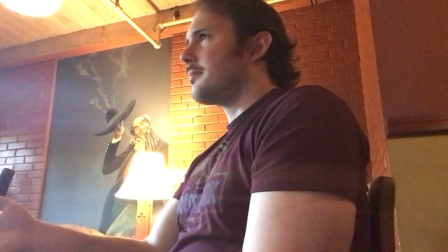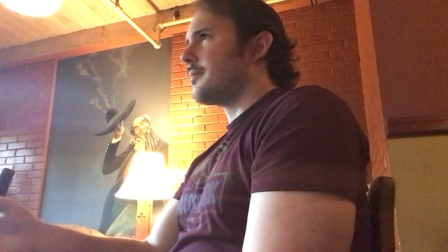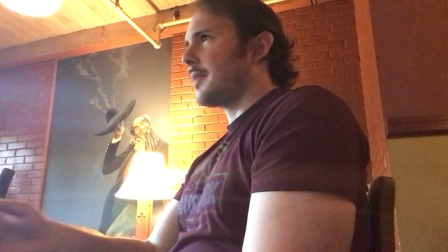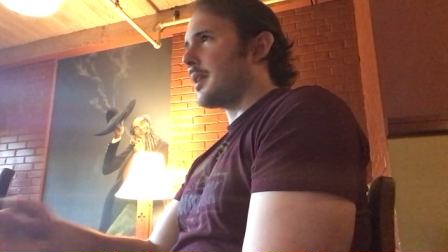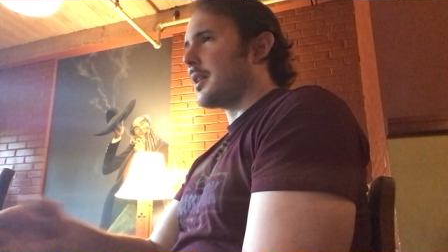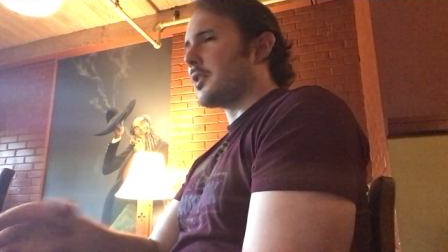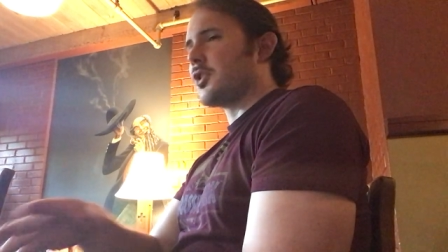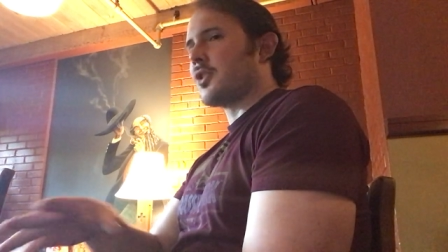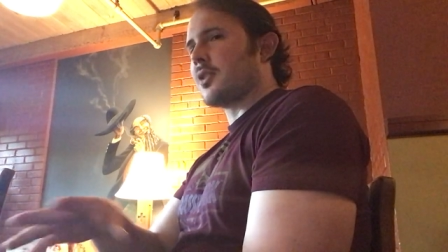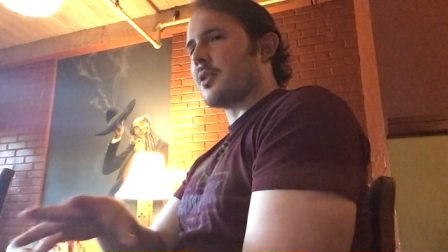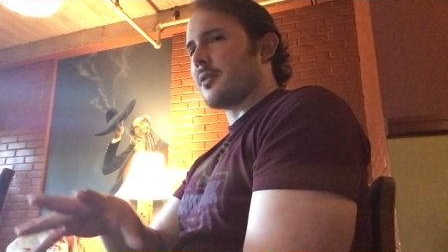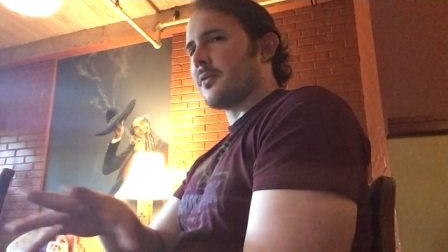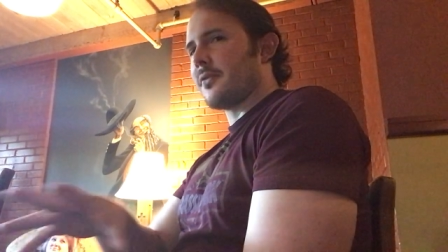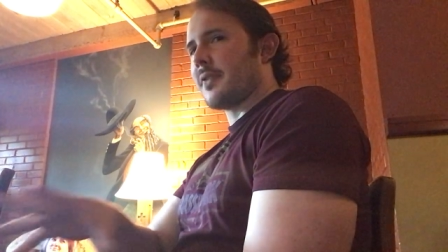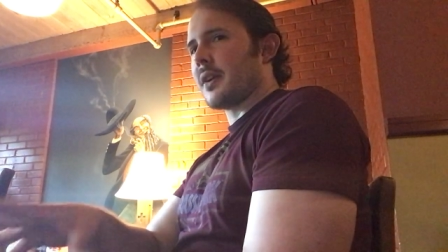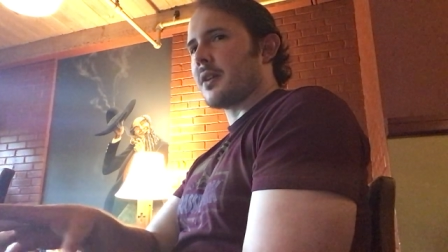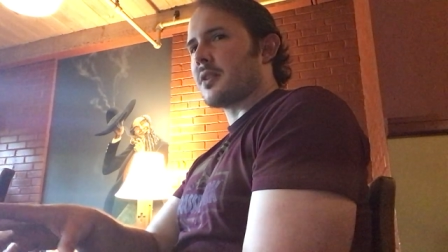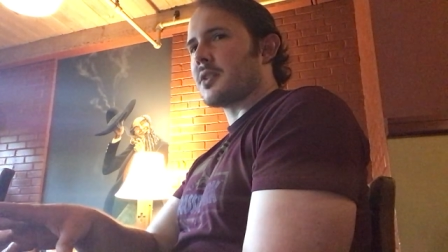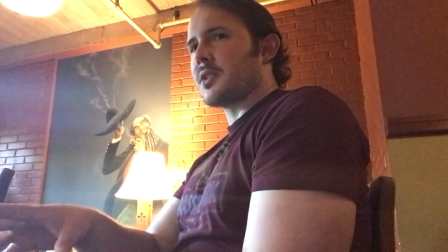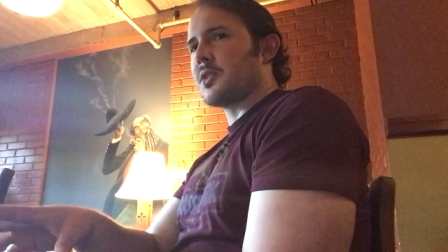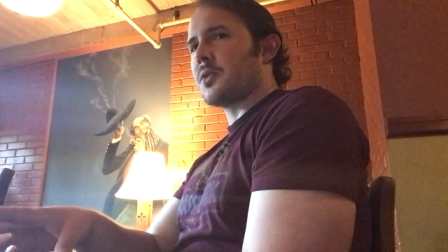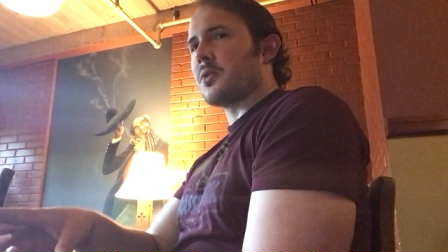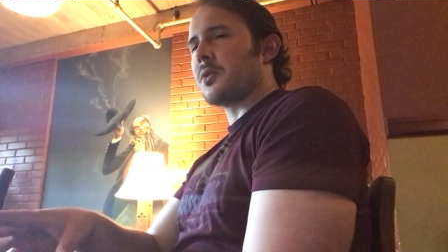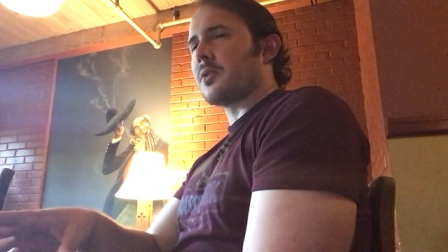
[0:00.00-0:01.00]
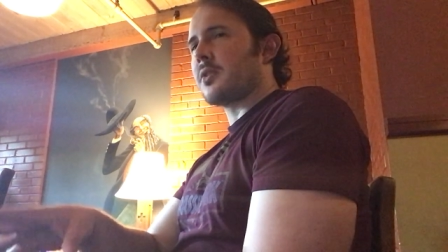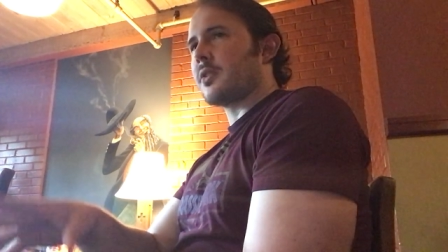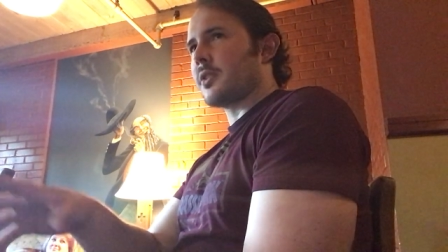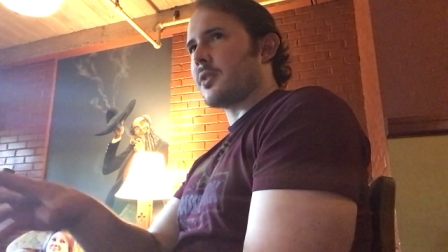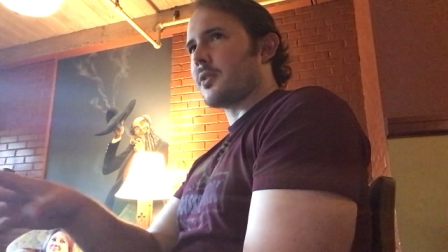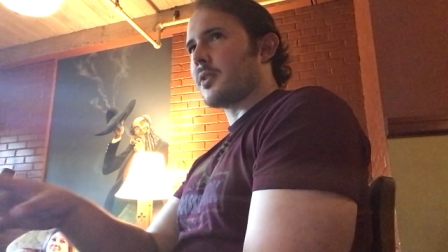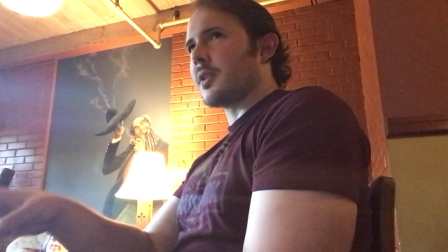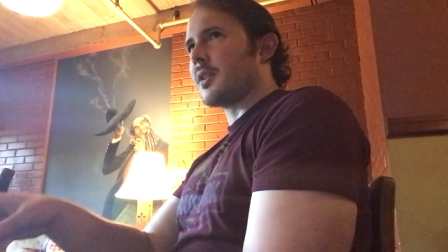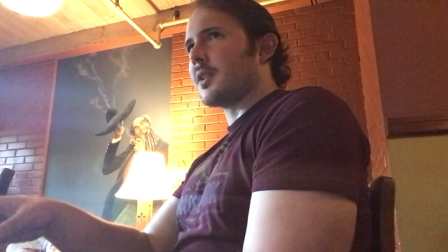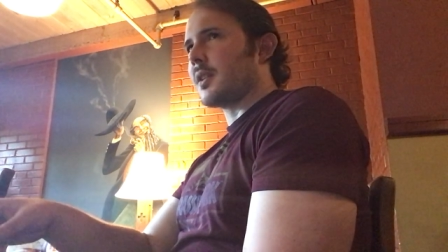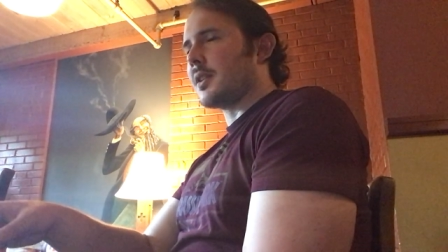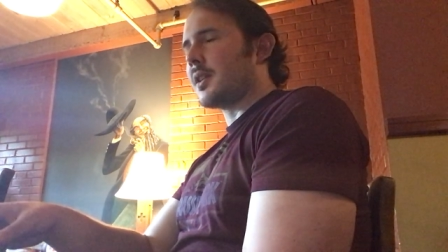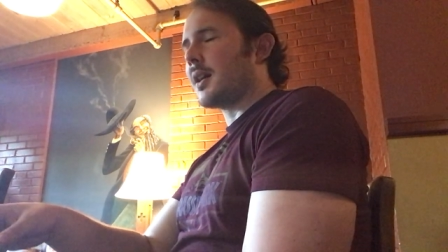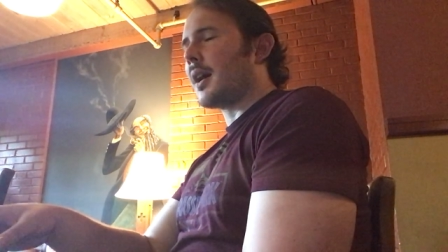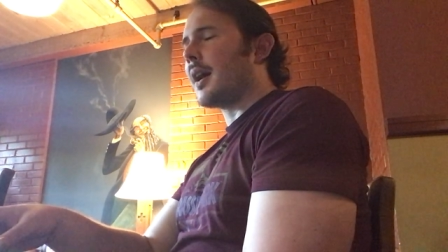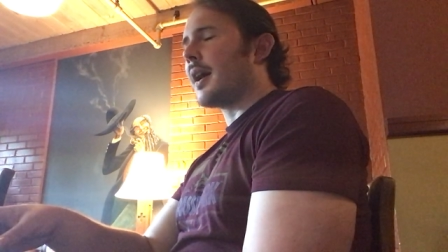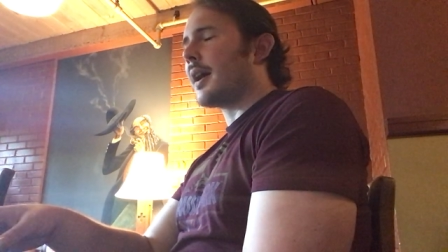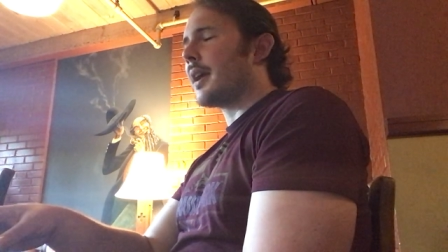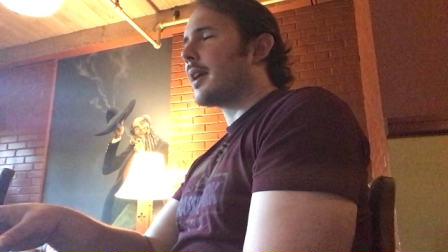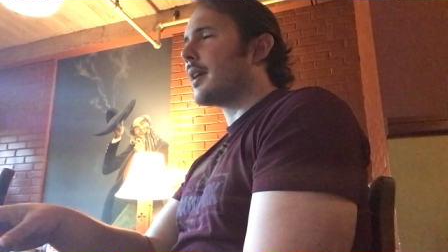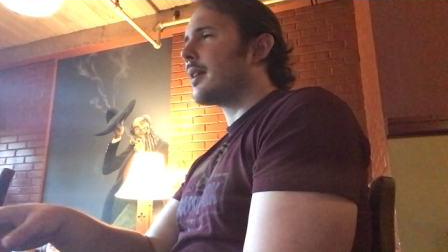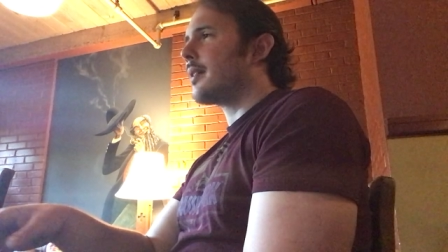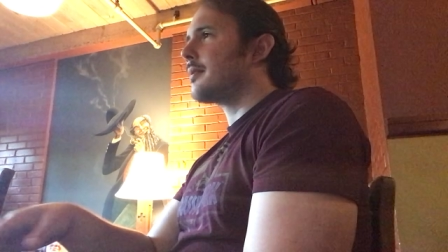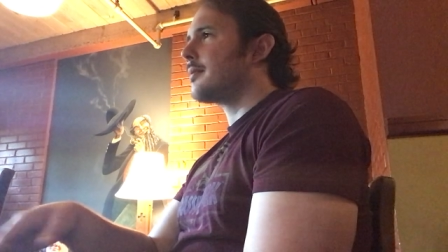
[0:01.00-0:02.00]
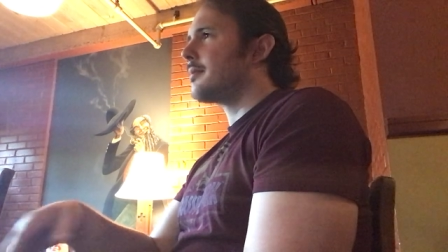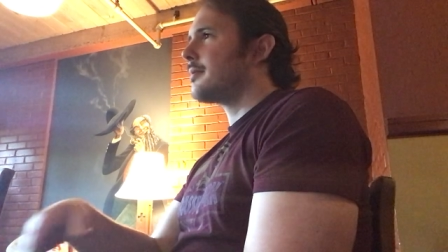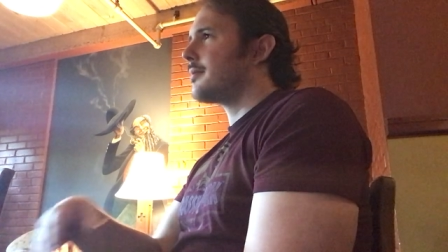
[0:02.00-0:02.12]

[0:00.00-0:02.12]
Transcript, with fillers: Get your affairs in order. You're going to die.